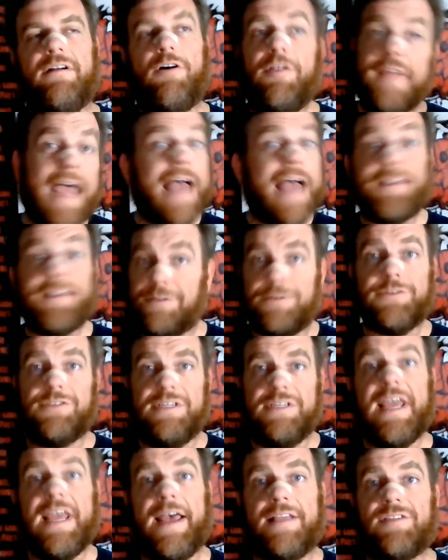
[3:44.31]
all the
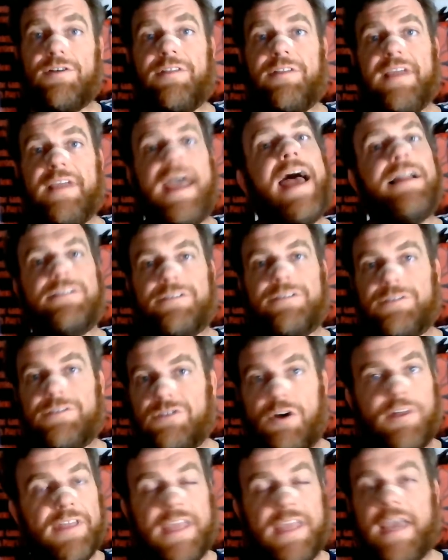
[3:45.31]
actors, yes, all the
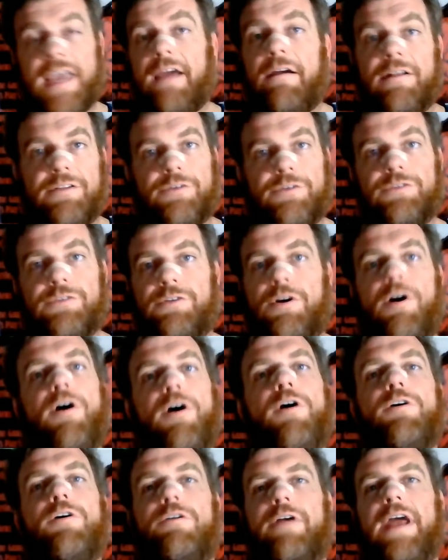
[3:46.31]
actors, all the characters are
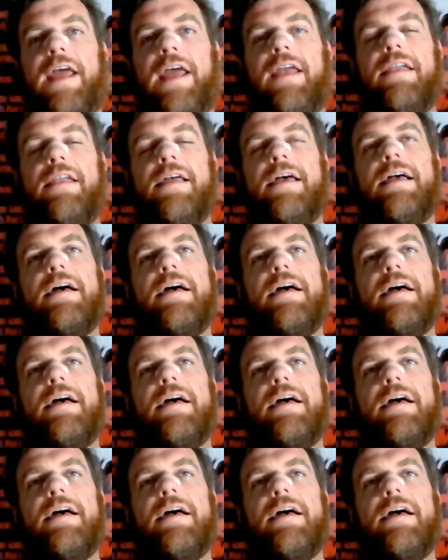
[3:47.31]
all great.